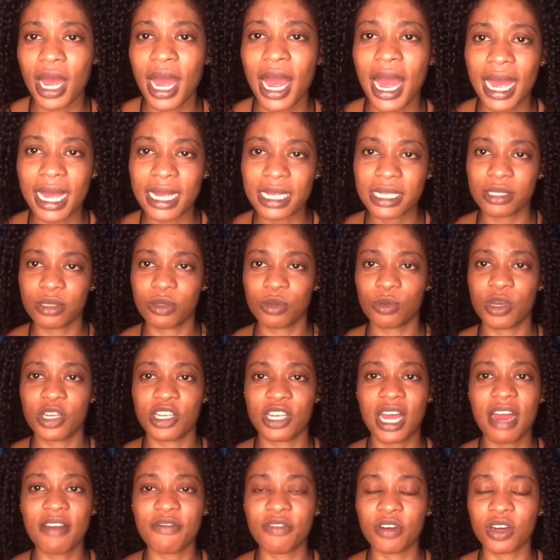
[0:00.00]
eyes when you
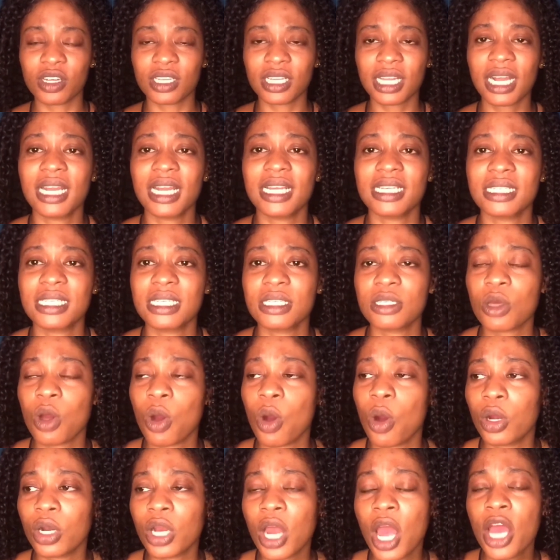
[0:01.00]
have your contact lenses
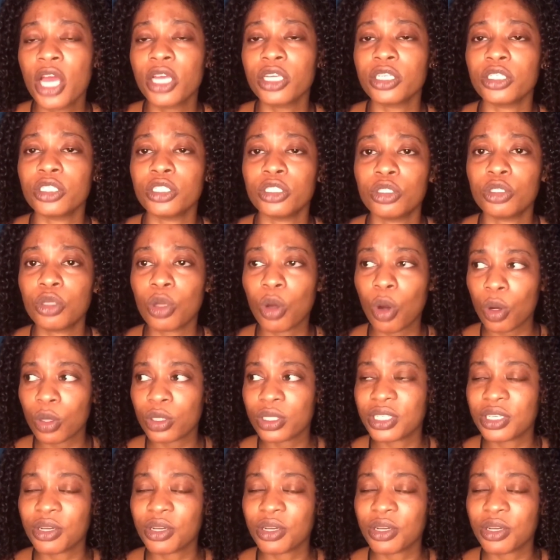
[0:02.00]
on. You don't